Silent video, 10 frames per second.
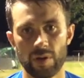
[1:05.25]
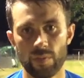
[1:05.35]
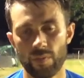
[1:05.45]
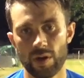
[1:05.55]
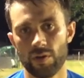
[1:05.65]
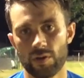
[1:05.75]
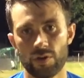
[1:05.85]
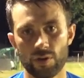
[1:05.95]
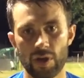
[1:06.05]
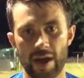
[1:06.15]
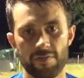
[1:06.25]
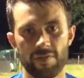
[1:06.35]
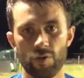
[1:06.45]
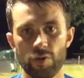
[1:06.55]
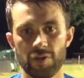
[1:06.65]
We, we look good going
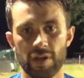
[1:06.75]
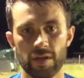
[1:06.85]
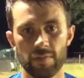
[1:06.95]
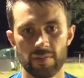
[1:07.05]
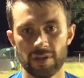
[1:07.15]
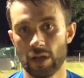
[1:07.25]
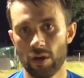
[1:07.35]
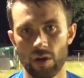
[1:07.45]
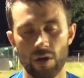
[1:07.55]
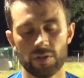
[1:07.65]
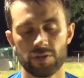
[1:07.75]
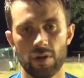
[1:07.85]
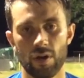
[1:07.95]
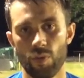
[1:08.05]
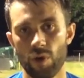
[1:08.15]
forward. Um, there's a lot a lot
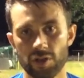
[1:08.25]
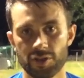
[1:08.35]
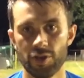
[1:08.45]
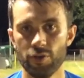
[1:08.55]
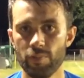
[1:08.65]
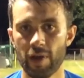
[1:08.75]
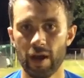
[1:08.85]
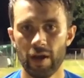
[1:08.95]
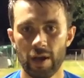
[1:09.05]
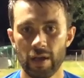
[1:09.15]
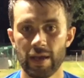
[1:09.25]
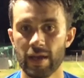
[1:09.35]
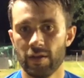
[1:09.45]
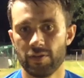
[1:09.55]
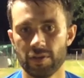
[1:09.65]
lot of work to do, but yeah,
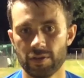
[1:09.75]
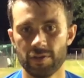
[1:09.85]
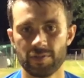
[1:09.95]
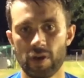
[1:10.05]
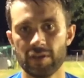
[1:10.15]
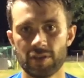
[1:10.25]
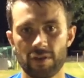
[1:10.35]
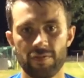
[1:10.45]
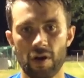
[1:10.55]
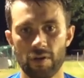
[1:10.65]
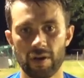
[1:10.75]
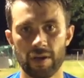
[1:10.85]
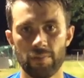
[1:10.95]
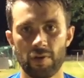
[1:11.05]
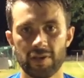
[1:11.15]
the, the, the signs so far
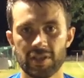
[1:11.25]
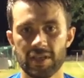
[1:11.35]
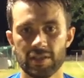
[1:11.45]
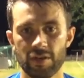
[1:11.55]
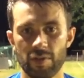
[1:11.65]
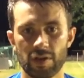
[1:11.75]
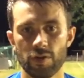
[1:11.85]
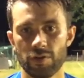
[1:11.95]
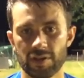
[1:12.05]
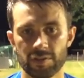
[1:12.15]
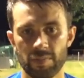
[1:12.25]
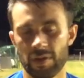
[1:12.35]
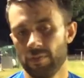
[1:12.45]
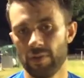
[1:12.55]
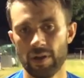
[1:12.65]
in pre-season have been good. There's
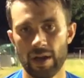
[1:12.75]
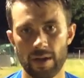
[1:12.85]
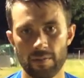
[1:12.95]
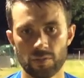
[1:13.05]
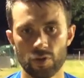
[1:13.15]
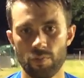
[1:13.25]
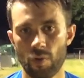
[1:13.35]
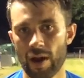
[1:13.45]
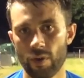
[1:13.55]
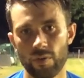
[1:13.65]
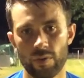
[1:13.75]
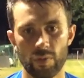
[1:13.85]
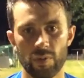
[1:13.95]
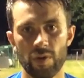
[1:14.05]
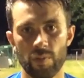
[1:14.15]
been, been um, good morale
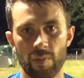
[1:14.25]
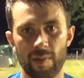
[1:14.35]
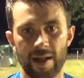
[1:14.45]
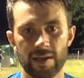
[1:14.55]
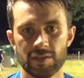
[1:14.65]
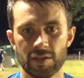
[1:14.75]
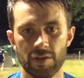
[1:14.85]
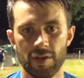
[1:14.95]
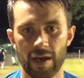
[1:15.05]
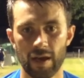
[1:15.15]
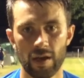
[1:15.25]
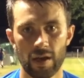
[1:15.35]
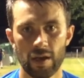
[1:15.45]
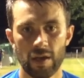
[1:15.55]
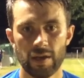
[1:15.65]
with, with, the players, and uh,
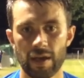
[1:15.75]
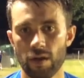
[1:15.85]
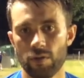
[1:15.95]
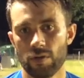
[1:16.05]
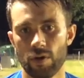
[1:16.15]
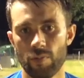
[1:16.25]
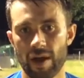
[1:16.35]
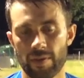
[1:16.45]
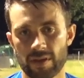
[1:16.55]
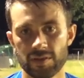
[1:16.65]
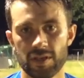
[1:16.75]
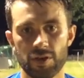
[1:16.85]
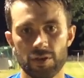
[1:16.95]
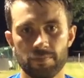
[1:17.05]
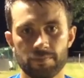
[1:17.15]
yeah, long long may it continue.